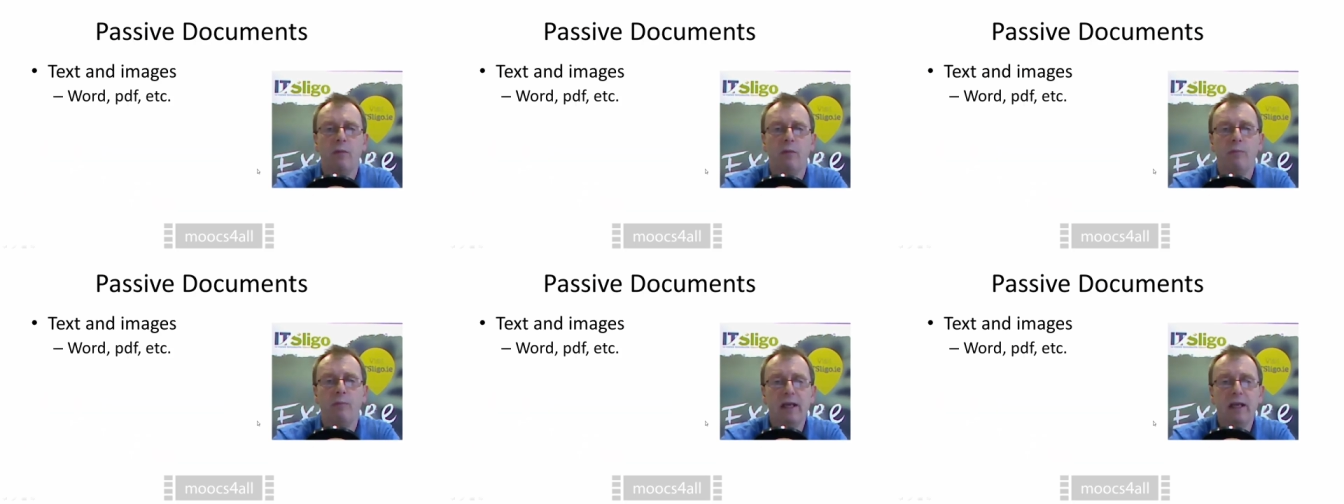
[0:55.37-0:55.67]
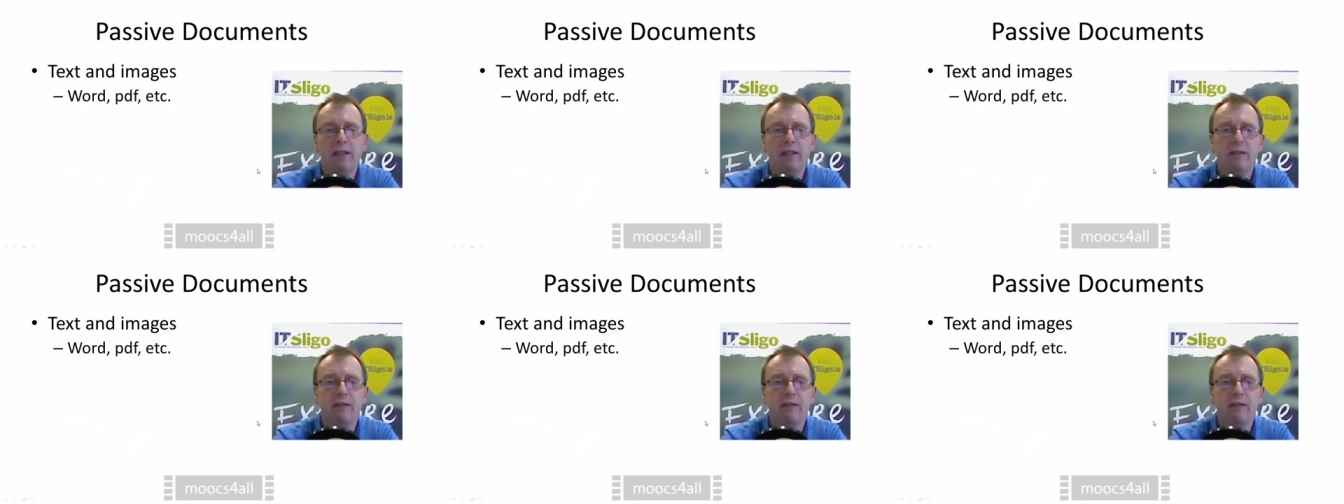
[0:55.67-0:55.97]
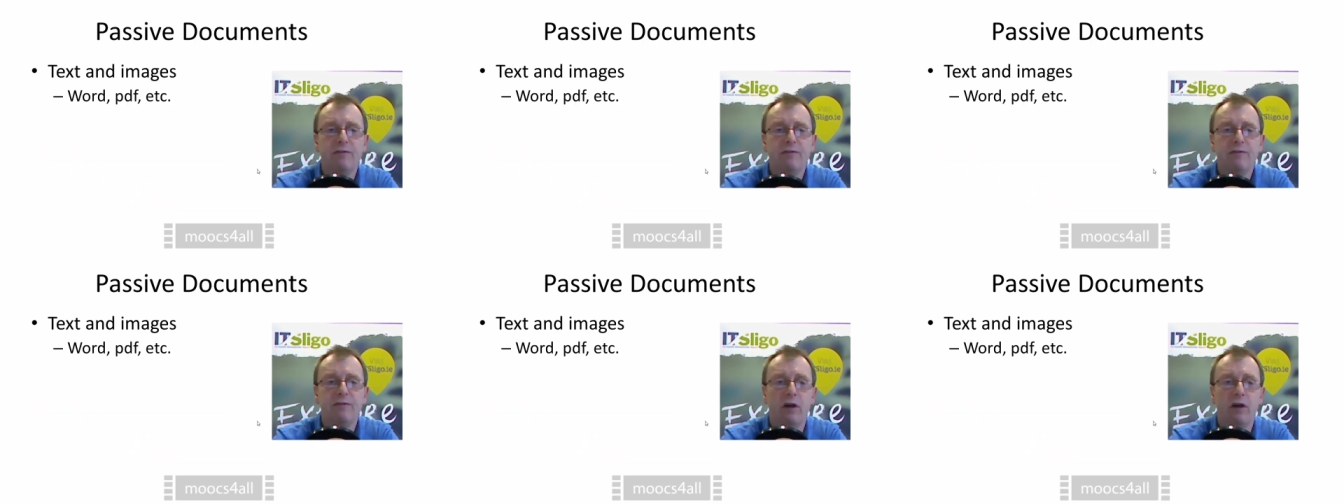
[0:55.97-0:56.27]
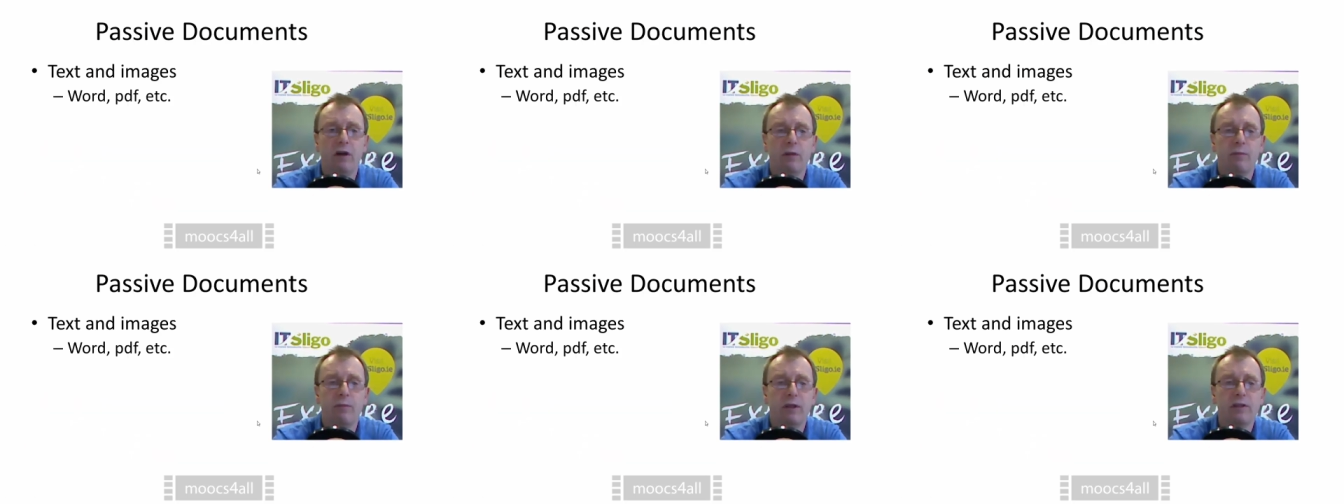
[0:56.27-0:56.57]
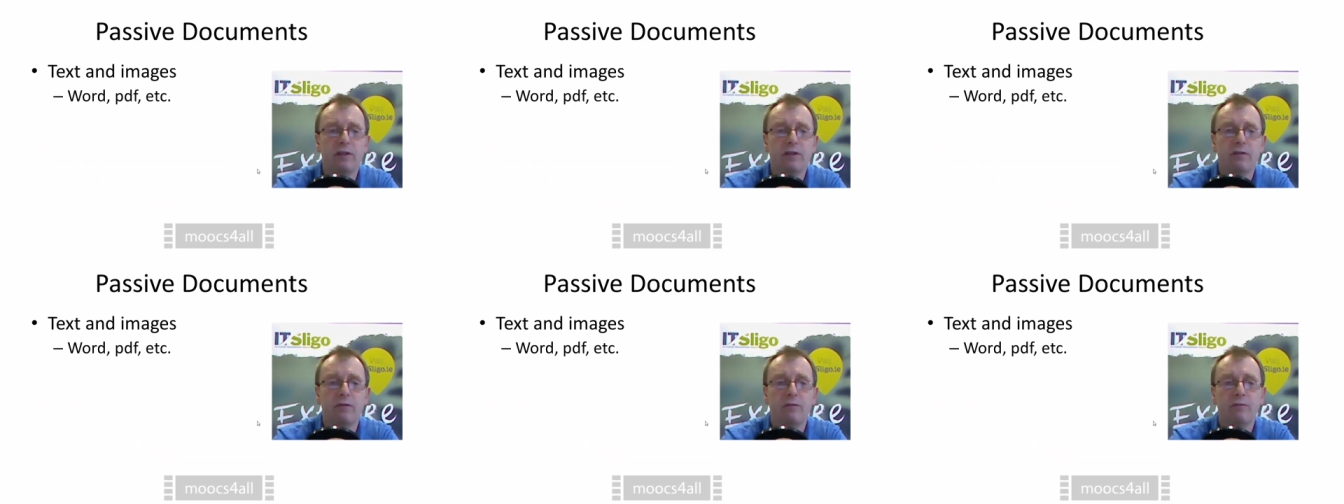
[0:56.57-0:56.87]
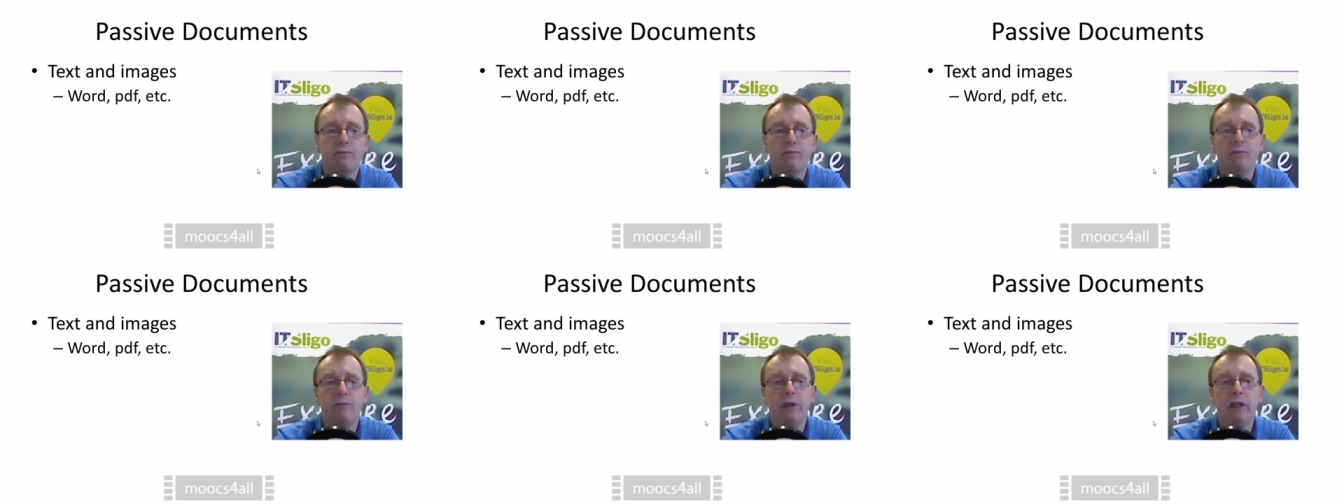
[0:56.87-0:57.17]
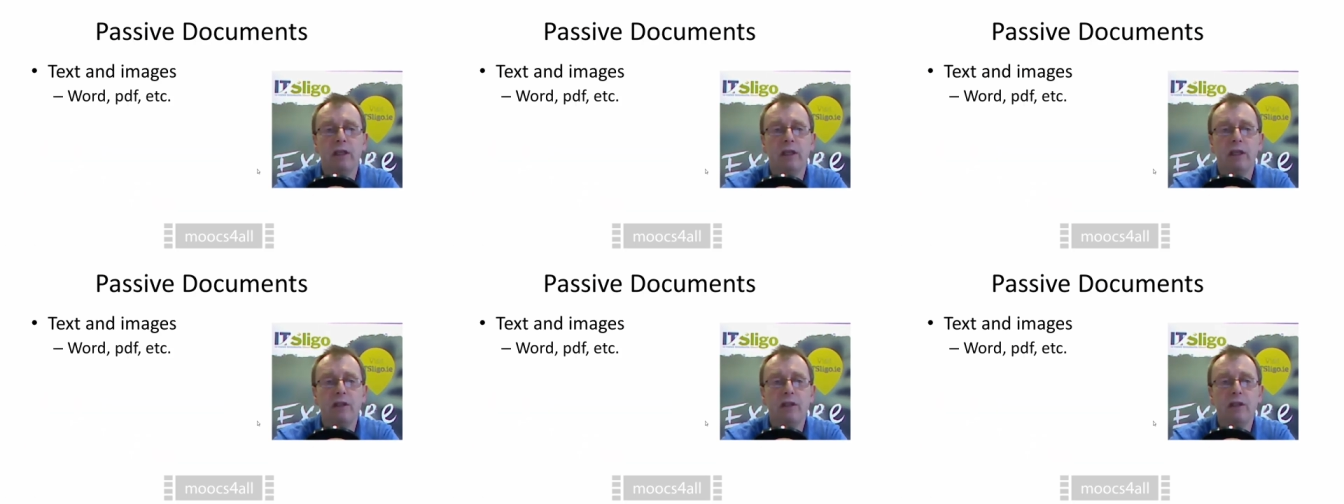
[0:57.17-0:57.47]
Passive documents
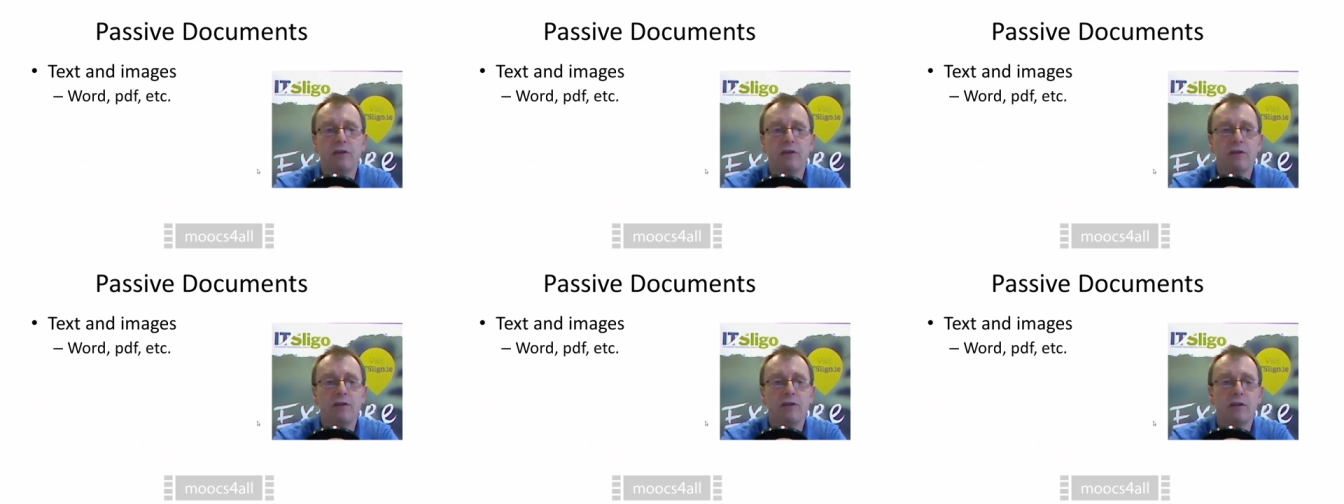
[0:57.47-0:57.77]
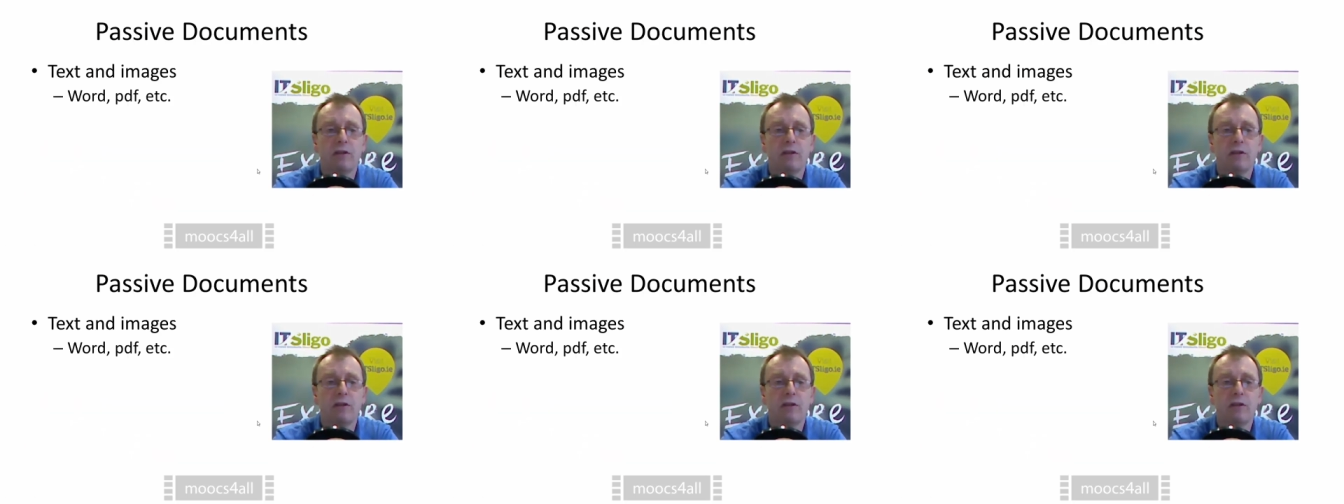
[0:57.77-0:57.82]
really just